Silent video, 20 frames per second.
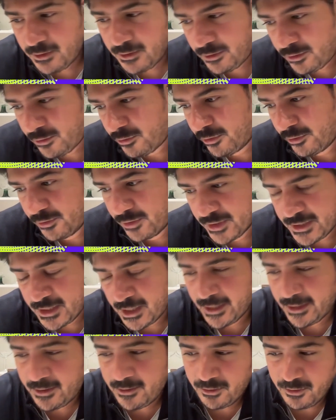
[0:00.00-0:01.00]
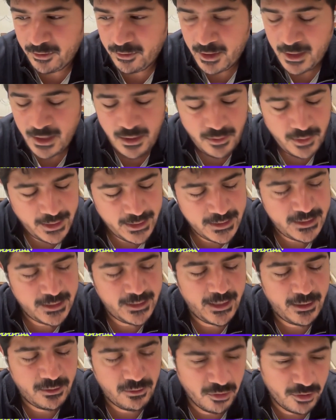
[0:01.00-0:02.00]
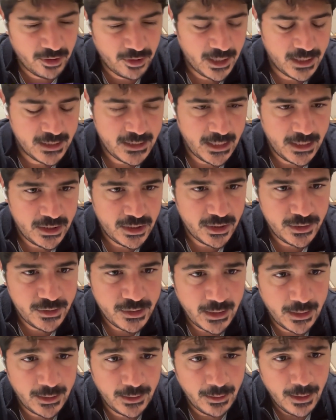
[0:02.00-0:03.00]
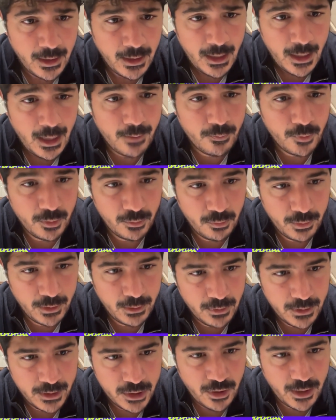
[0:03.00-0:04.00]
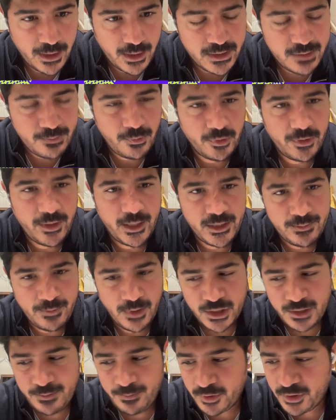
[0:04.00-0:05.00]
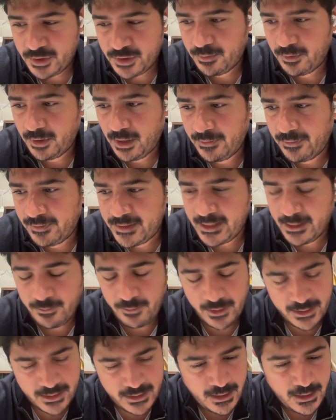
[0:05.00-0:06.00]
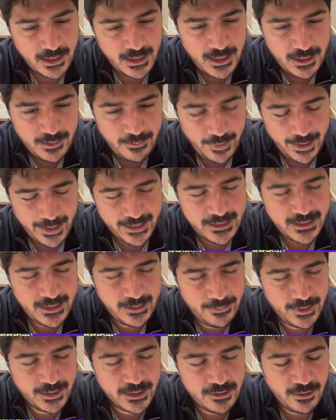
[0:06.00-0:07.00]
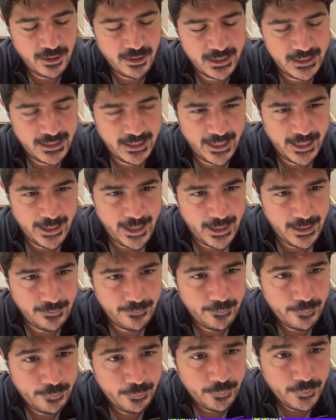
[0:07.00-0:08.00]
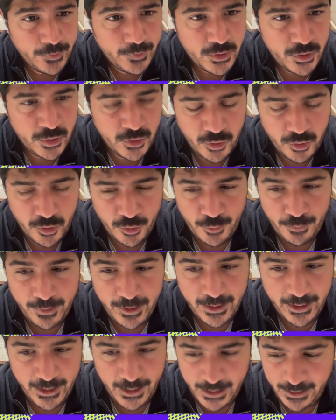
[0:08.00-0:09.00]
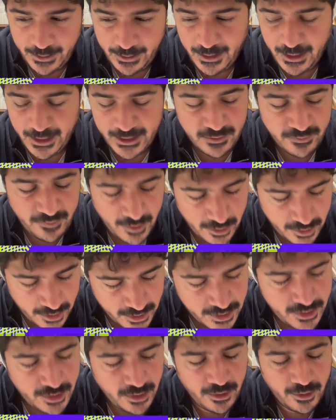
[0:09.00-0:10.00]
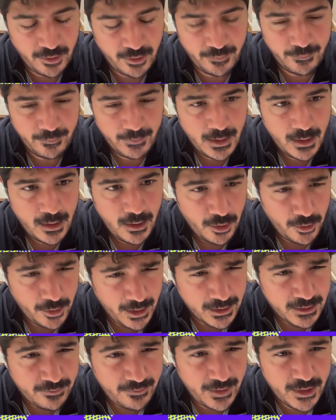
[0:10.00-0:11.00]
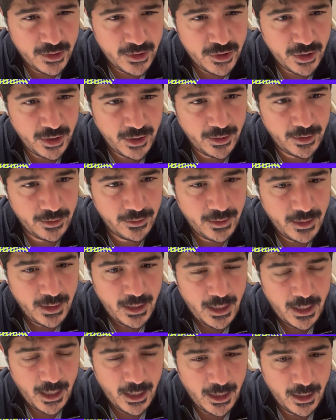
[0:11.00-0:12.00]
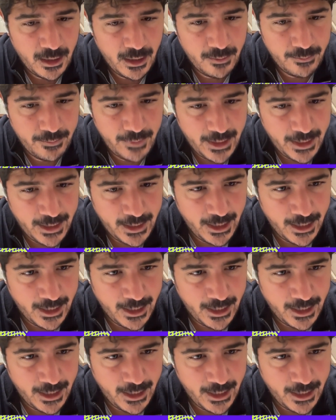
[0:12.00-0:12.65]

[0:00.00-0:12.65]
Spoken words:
through the cycle into their organizations. And we try and support that as much as possible. I'd say it's baked deep into our DNA to be laser focused on activation in